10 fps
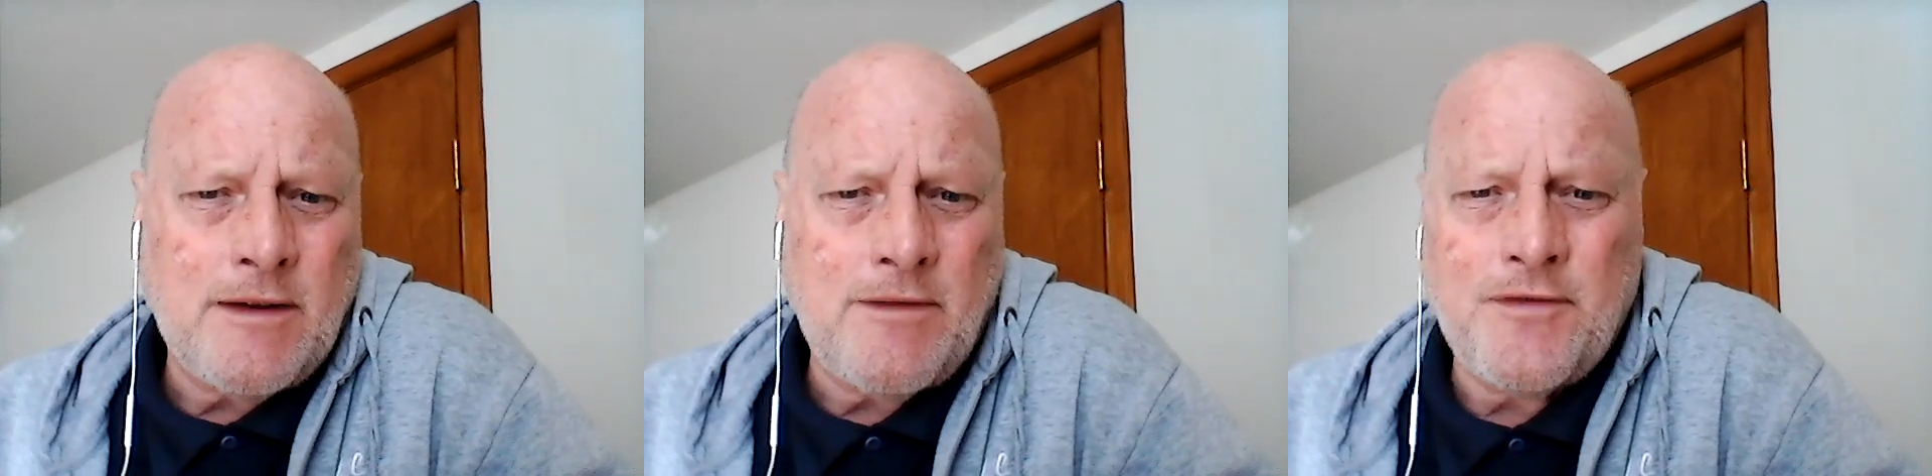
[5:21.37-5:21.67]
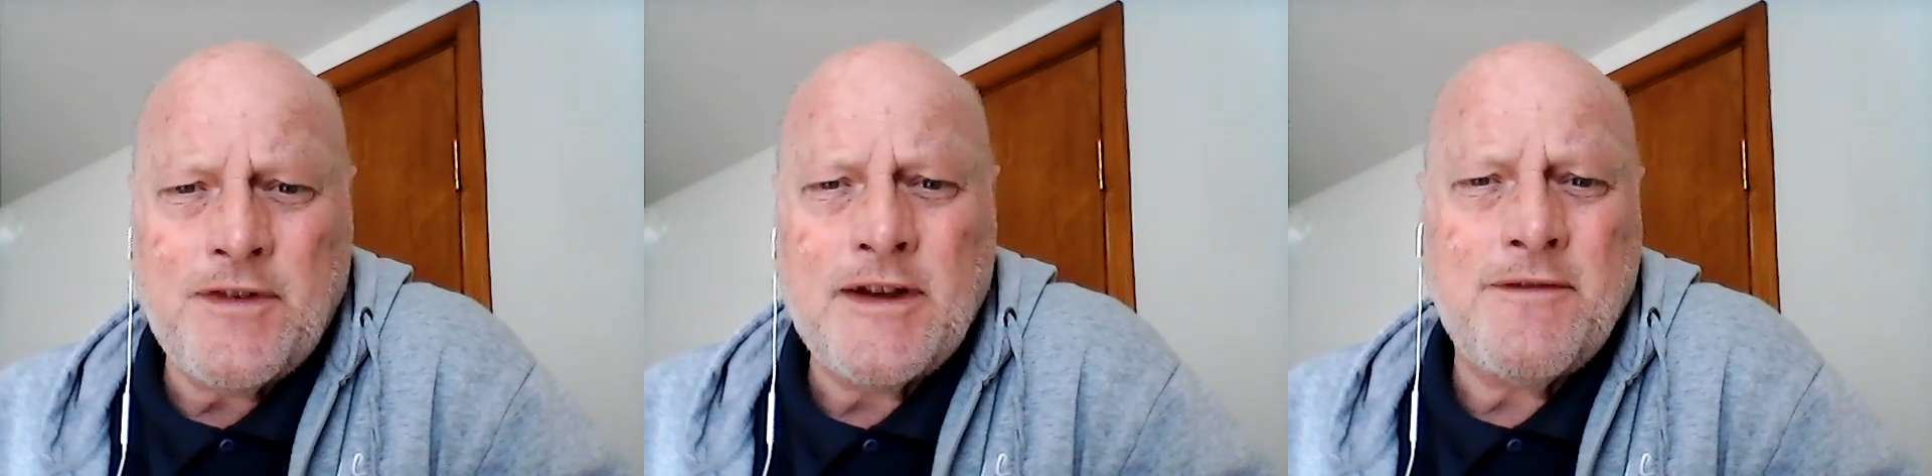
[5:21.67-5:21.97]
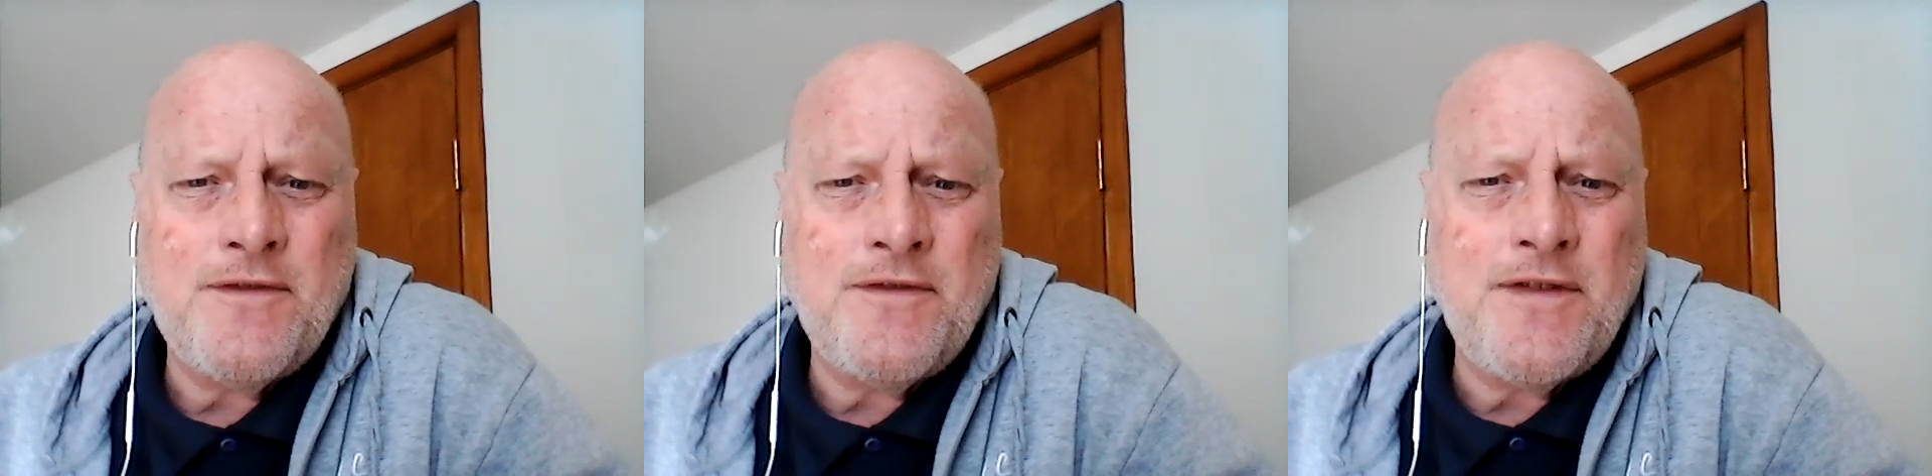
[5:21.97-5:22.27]
I'm
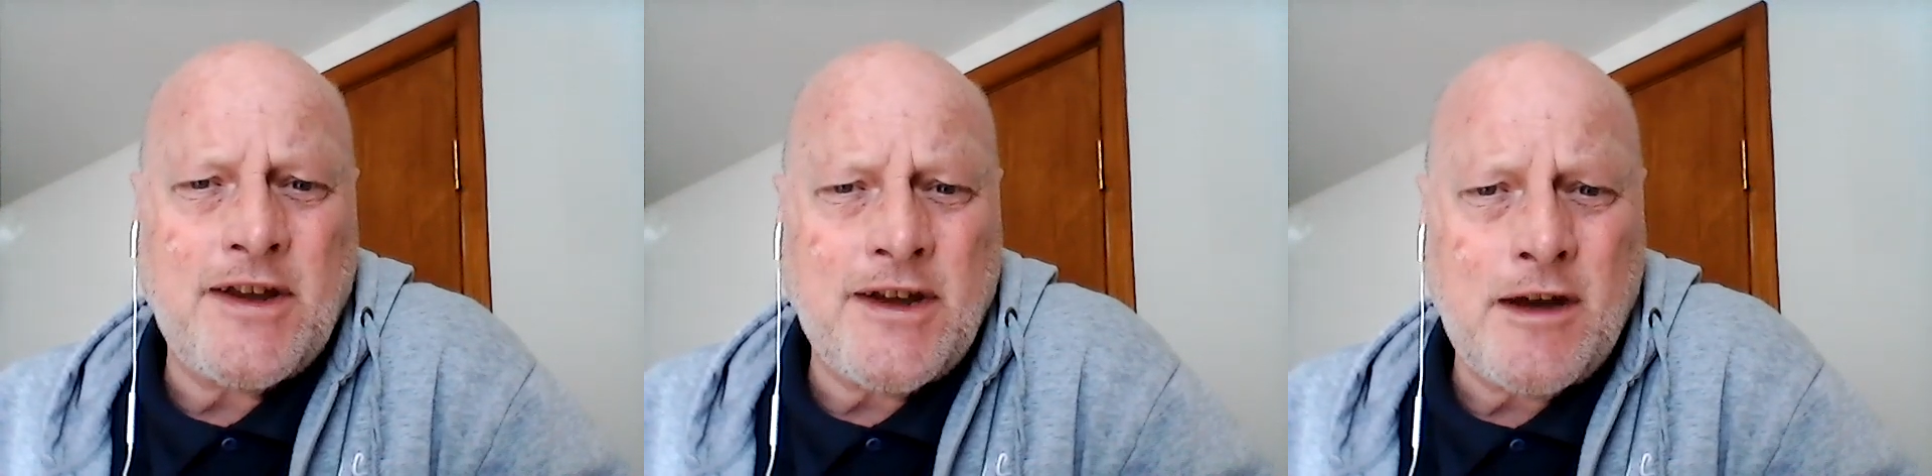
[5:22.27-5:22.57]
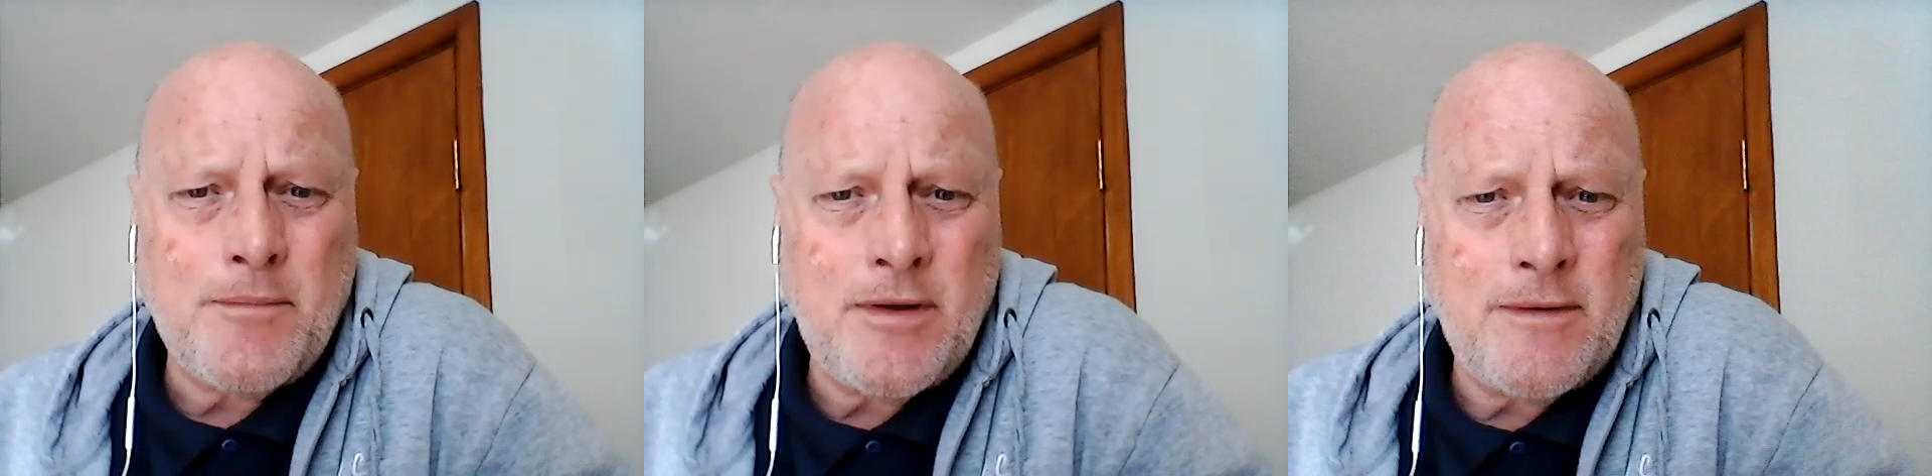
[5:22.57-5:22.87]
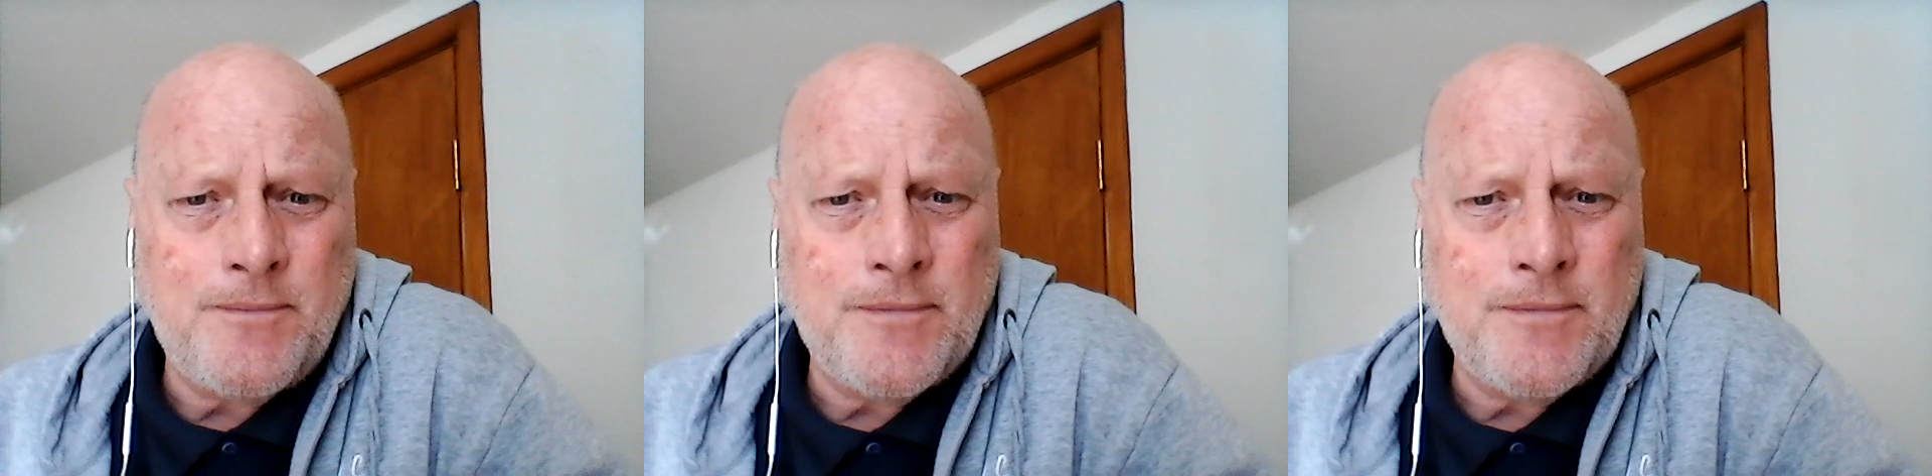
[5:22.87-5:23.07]
feeling fed up,